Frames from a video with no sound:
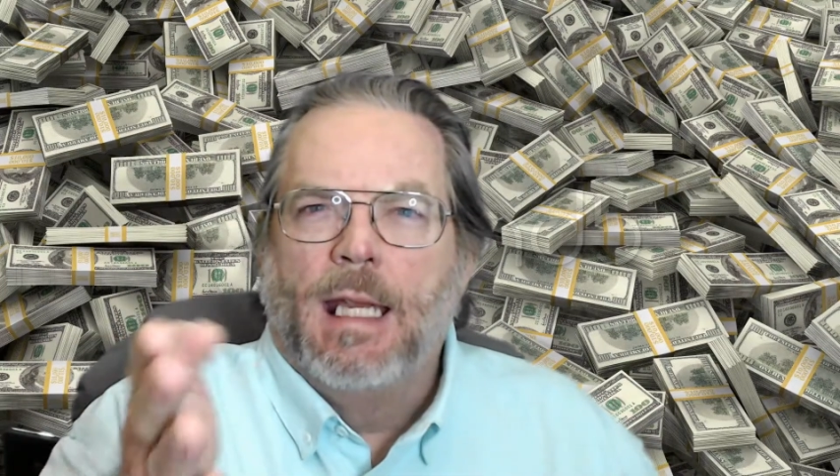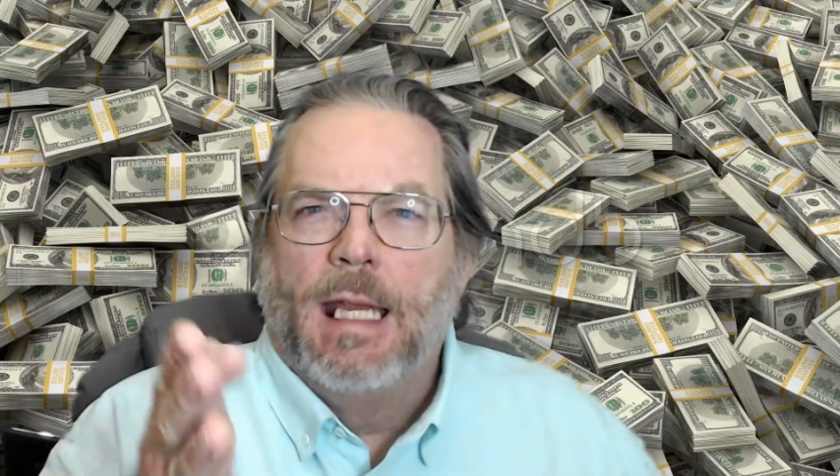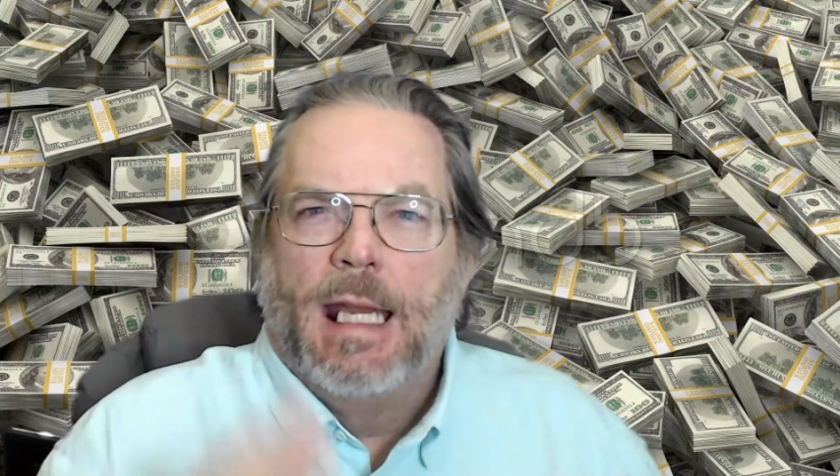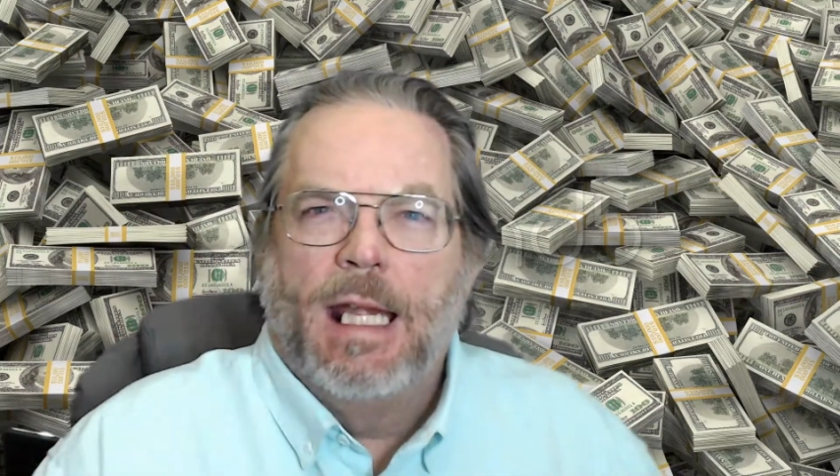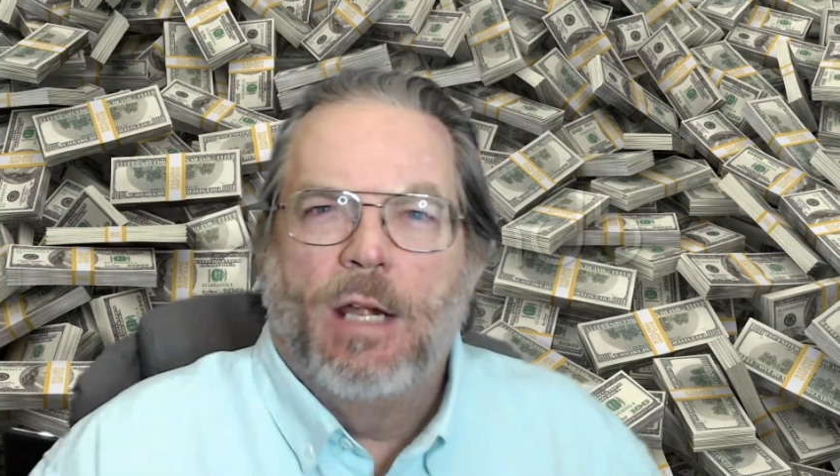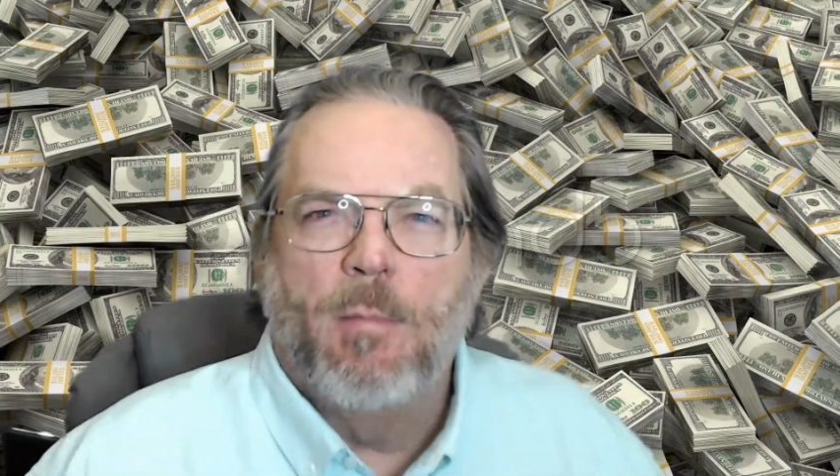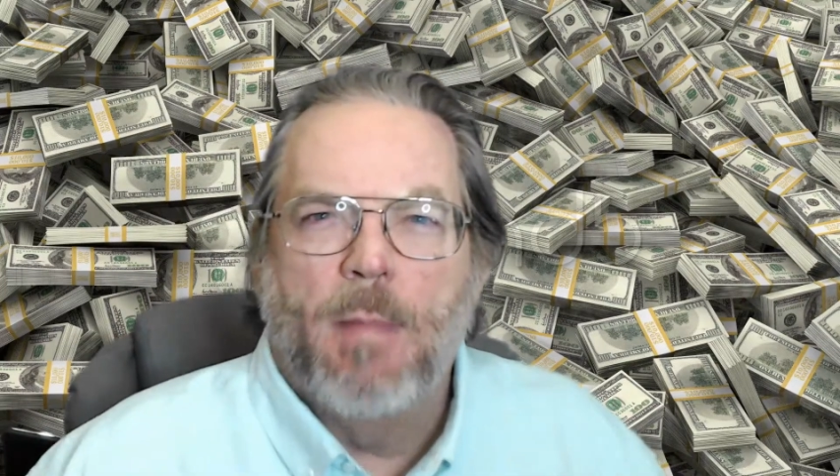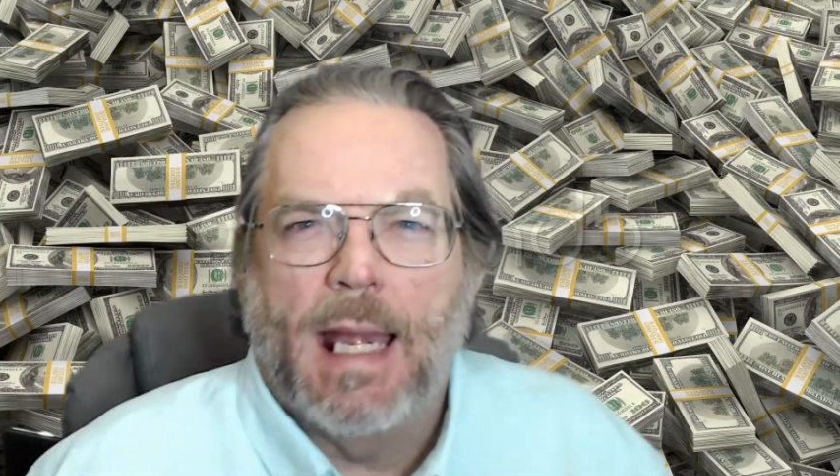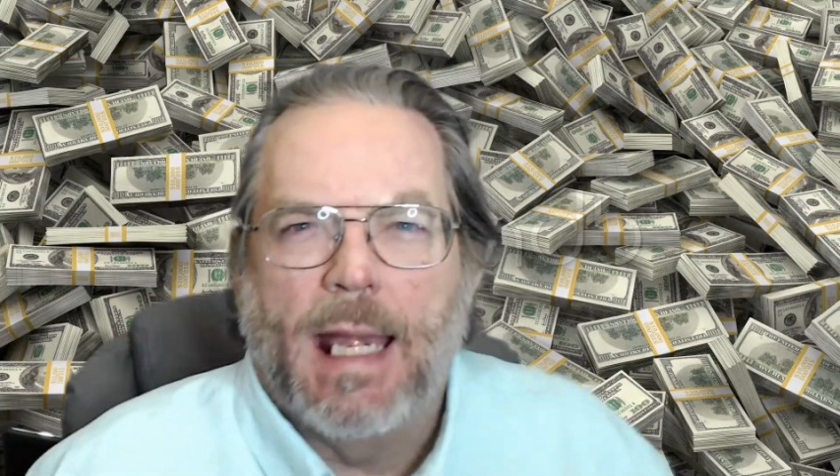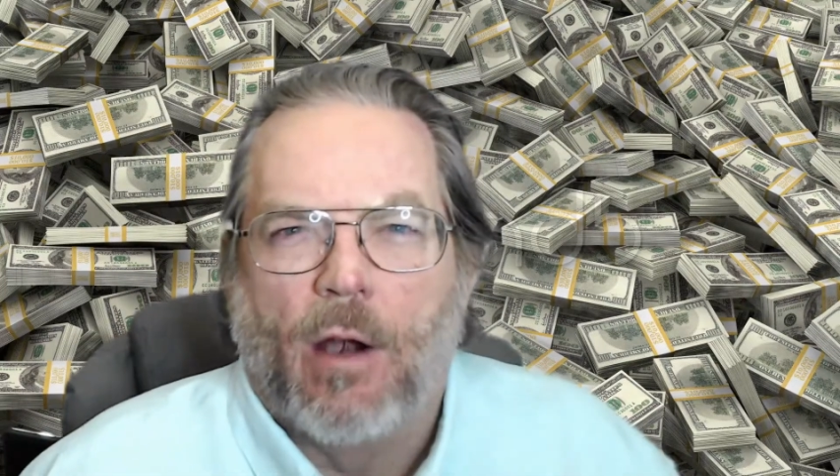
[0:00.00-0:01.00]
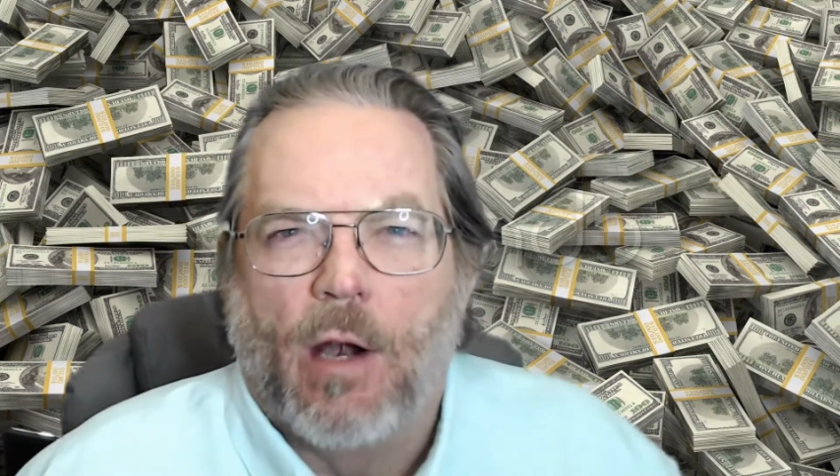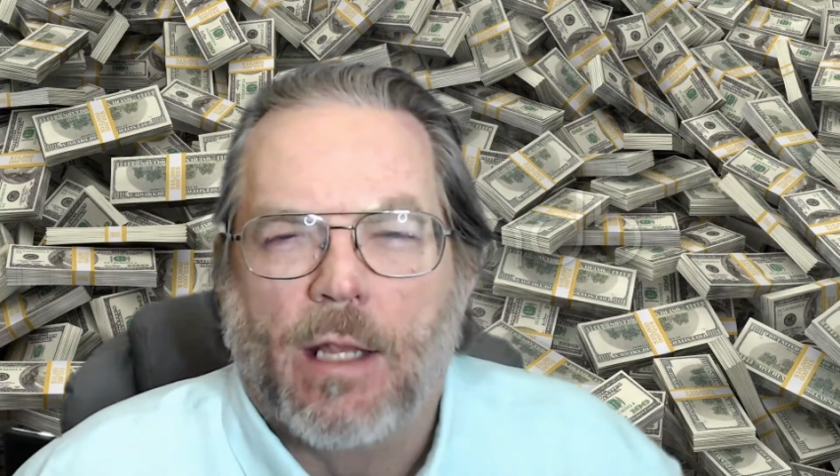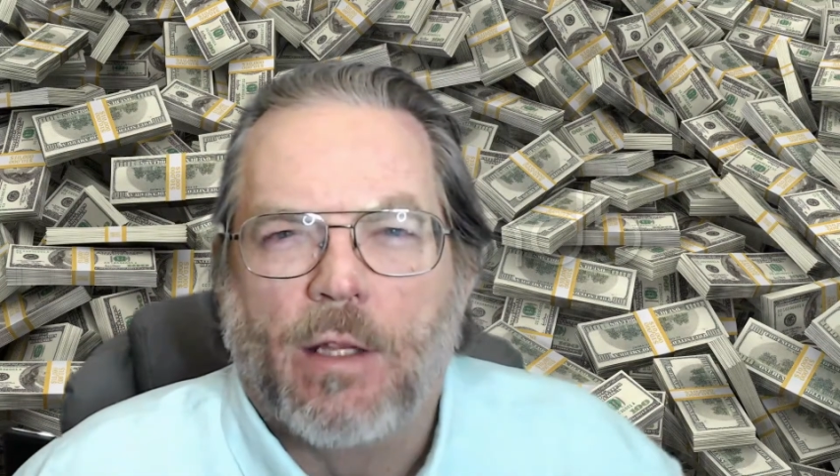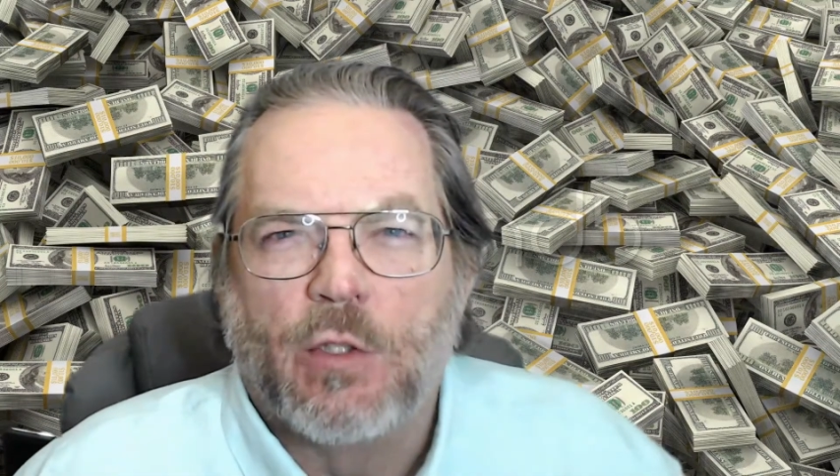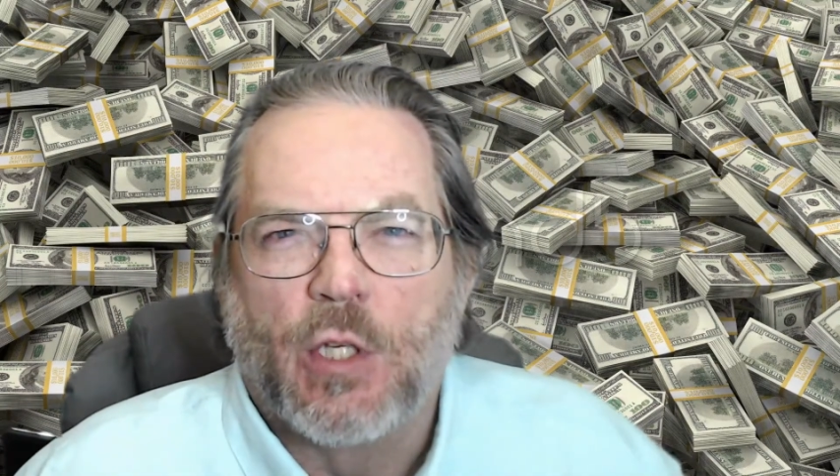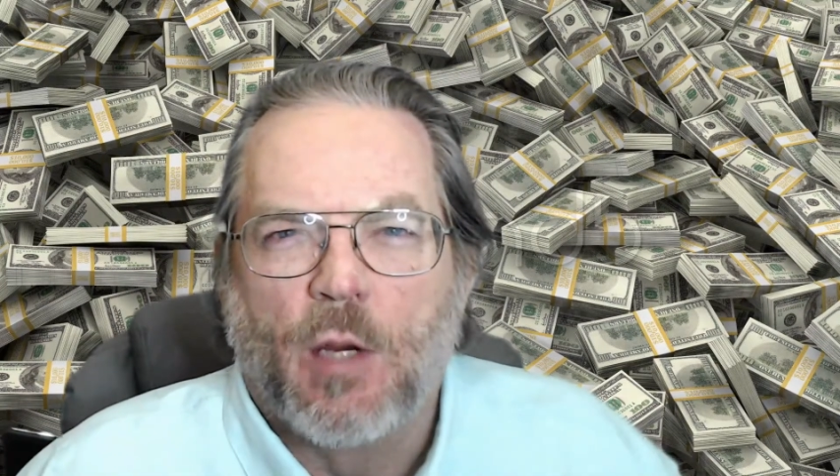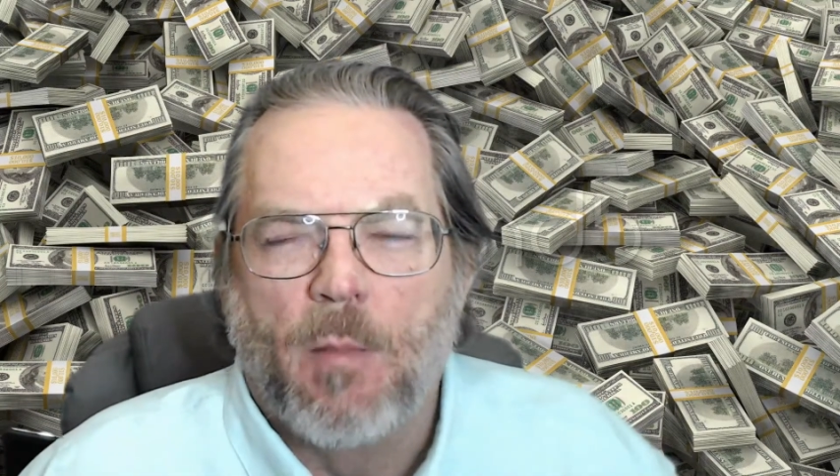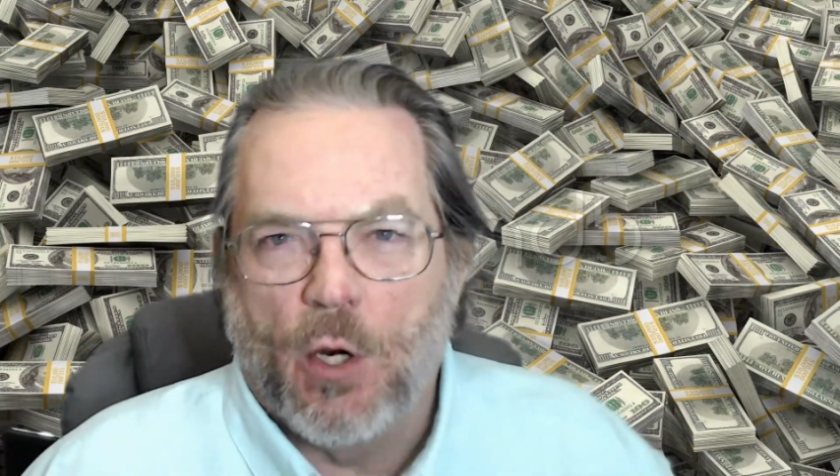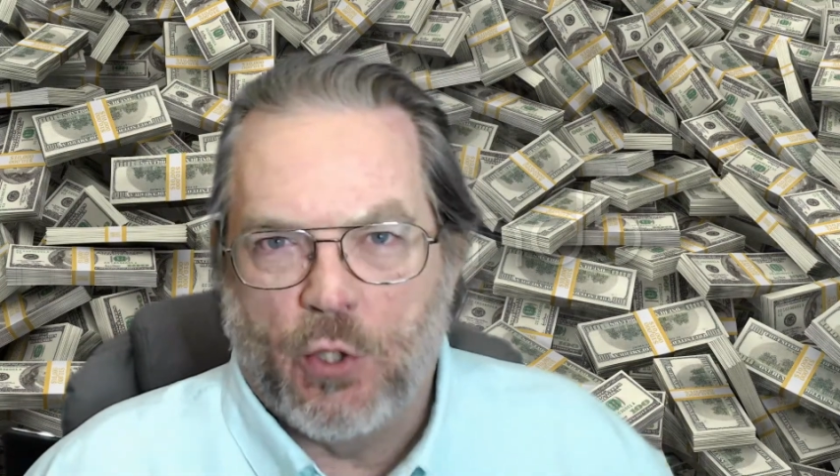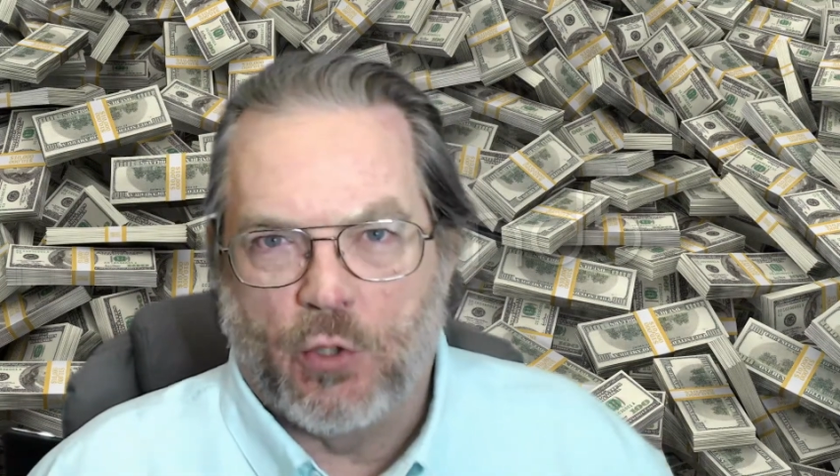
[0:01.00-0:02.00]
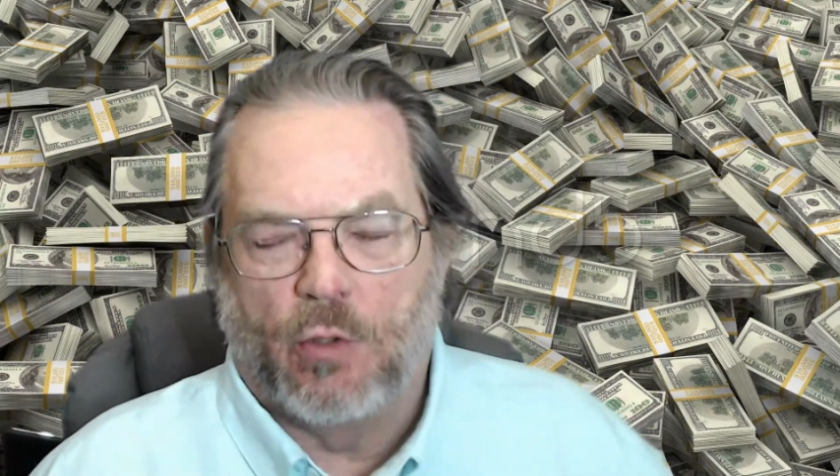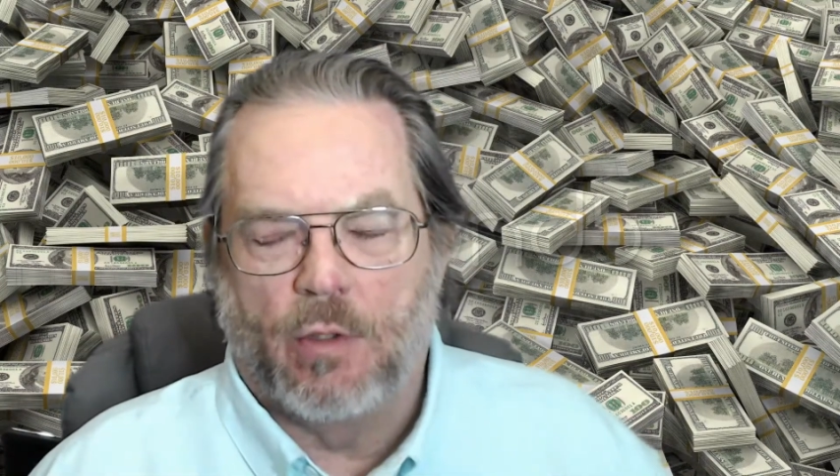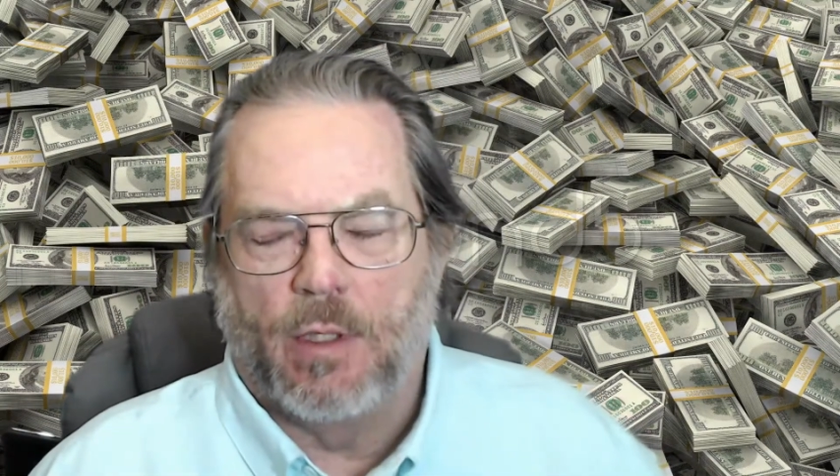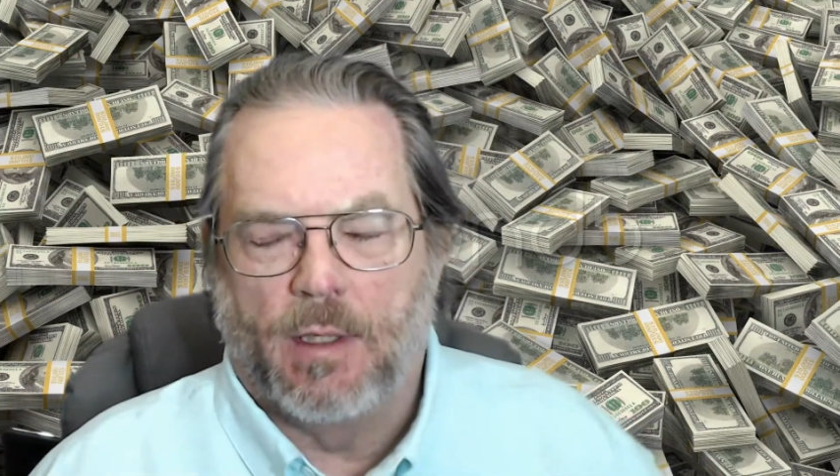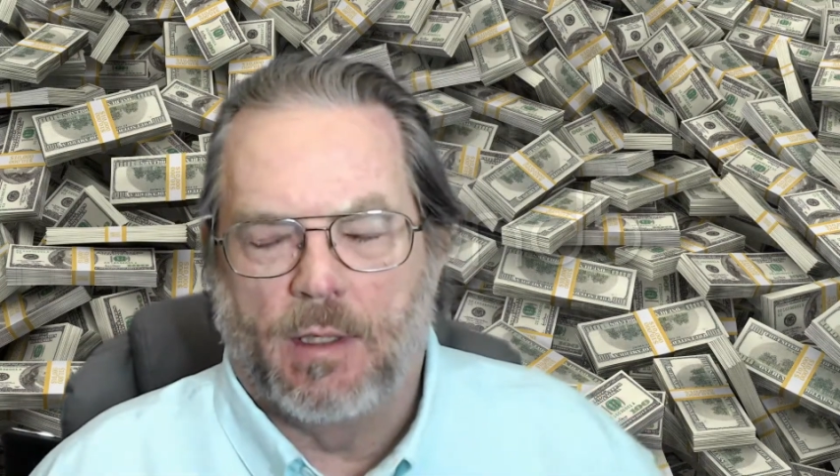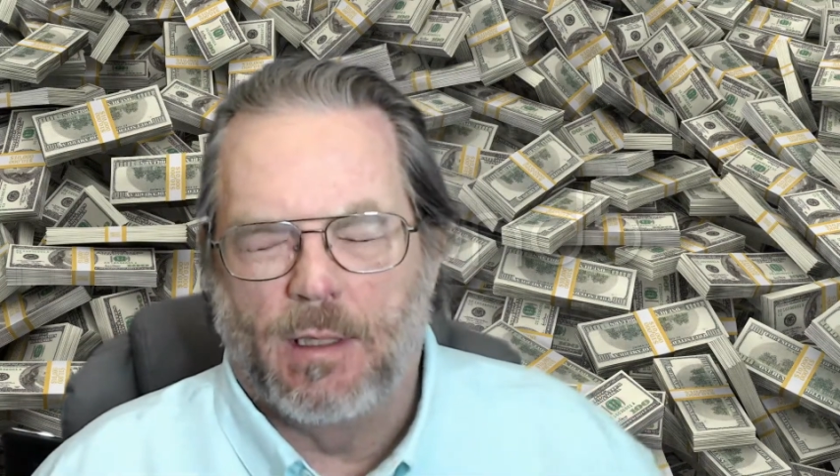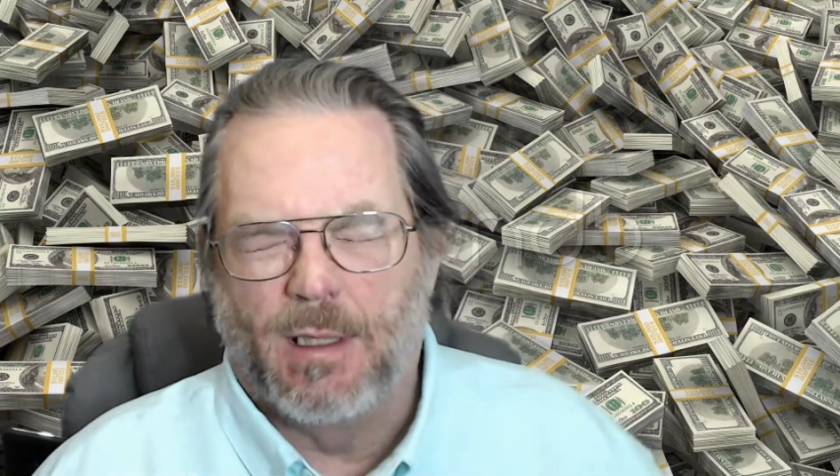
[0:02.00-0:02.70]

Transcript: Here in my area, there's a commercial.